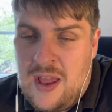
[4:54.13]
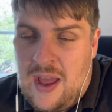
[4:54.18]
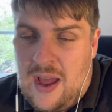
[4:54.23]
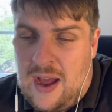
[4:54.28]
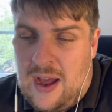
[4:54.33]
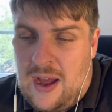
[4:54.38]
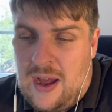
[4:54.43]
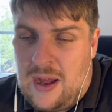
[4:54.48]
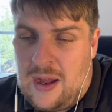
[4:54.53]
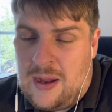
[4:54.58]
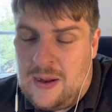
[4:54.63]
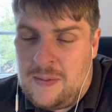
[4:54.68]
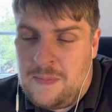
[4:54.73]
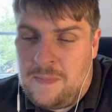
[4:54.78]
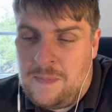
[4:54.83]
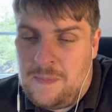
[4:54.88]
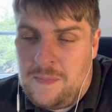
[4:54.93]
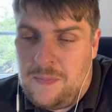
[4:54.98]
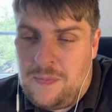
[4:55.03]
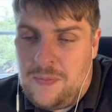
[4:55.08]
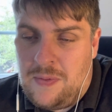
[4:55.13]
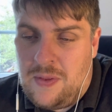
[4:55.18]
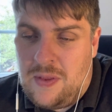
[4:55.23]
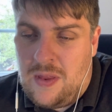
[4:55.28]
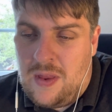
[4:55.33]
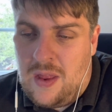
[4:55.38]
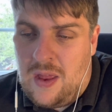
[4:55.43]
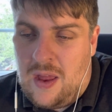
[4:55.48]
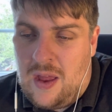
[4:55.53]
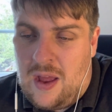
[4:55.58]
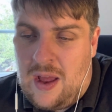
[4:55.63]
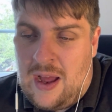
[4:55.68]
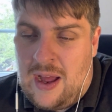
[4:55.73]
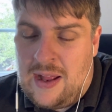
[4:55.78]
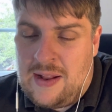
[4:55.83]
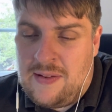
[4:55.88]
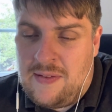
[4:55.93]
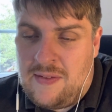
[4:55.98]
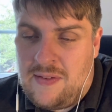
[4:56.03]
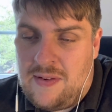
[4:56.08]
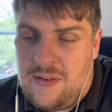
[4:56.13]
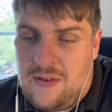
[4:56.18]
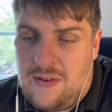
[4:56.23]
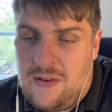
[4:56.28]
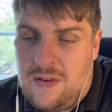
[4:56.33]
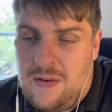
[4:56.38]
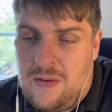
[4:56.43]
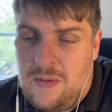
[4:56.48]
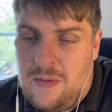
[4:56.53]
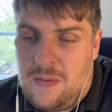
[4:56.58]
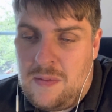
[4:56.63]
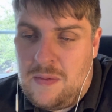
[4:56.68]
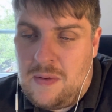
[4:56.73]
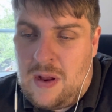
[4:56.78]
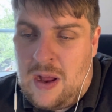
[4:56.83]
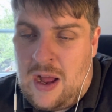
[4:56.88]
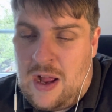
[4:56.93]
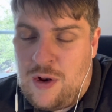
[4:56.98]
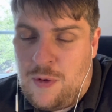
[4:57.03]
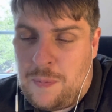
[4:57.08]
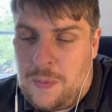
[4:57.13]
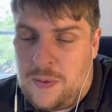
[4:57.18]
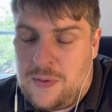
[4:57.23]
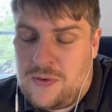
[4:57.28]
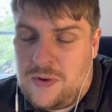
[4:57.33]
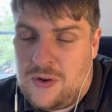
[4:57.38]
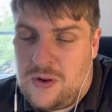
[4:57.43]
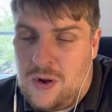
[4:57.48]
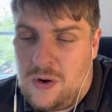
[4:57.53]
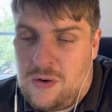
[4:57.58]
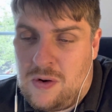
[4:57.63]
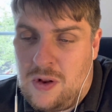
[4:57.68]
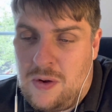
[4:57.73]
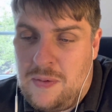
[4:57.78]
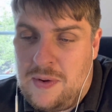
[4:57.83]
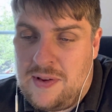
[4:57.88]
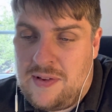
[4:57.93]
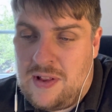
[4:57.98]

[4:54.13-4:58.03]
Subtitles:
And Ange Postecoglu is